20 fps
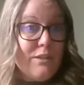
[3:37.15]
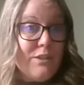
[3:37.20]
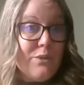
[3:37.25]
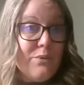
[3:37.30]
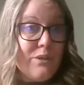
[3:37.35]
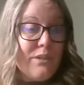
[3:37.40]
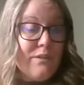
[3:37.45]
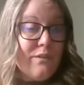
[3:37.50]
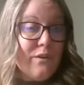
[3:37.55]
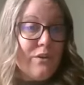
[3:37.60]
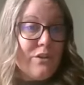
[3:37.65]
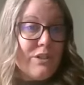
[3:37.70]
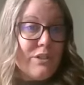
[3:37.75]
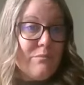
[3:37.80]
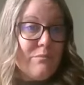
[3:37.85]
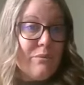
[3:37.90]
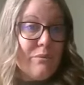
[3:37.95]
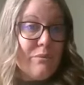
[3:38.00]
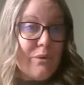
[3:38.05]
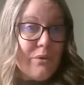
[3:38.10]
to a
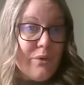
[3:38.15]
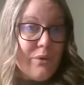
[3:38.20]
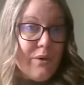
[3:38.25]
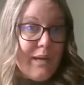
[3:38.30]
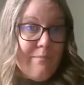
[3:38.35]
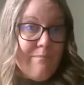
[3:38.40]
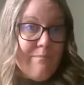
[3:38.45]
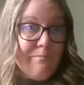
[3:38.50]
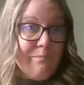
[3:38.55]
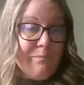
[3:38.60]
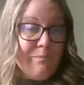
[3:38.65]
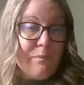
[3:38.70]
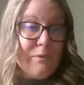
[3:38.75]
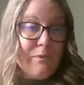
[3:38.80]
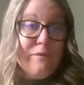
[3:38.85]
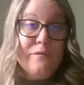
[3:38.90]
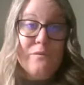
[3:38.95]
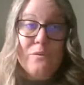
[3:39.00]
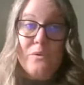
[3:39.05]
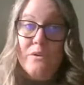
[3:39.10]
diversion program
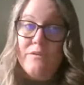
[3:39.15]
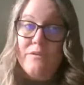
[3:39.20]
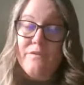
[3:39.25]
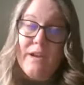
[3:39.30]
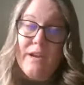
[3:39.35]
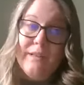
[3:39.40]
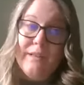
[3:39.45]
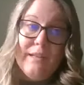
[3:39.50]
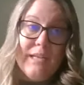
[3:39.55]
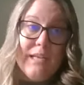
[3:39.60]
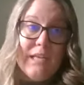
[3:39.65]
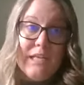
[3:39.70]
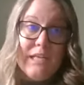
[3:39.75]
before filing